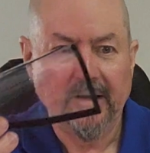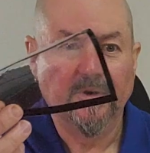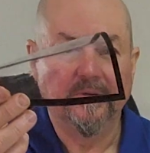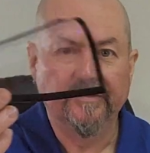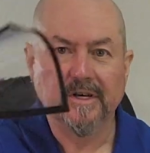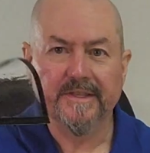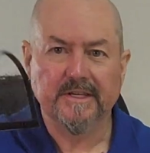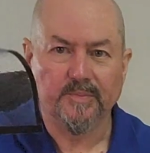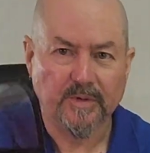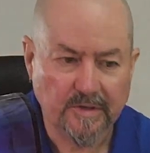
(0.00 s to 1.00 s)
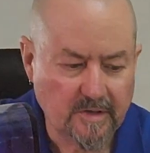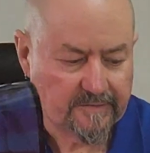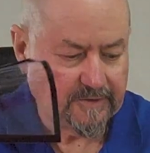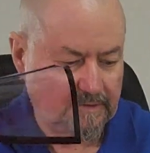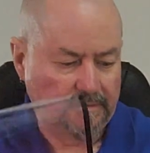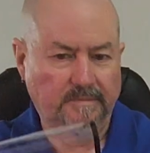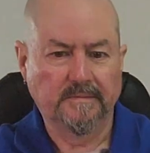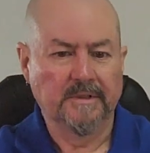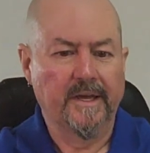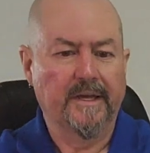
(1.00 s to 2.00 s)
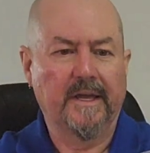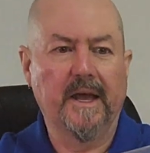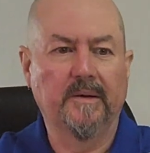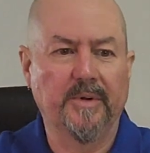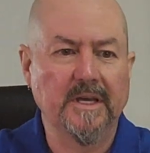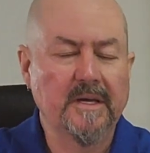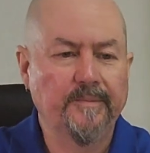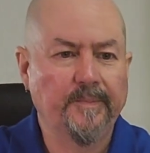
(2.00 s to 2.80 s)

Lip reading: but we've got this beautiful canopy,